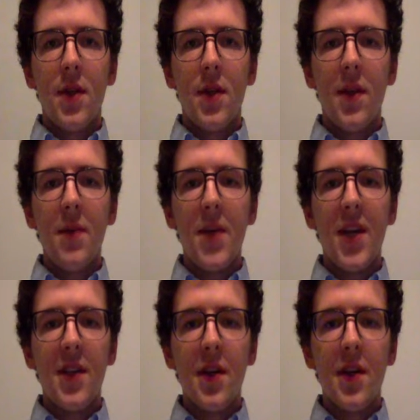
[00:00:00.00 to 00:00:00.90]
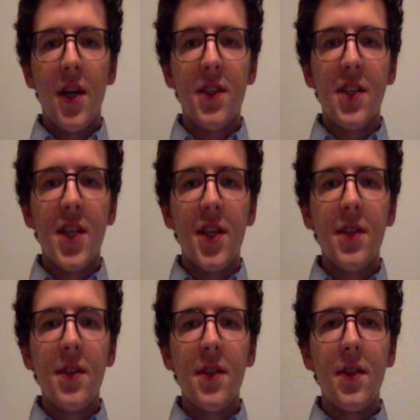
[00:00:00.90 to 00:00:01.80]
Think back to your college
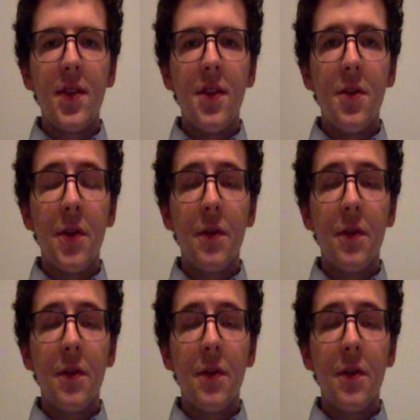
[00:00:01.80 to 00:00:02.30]
days. Did you and your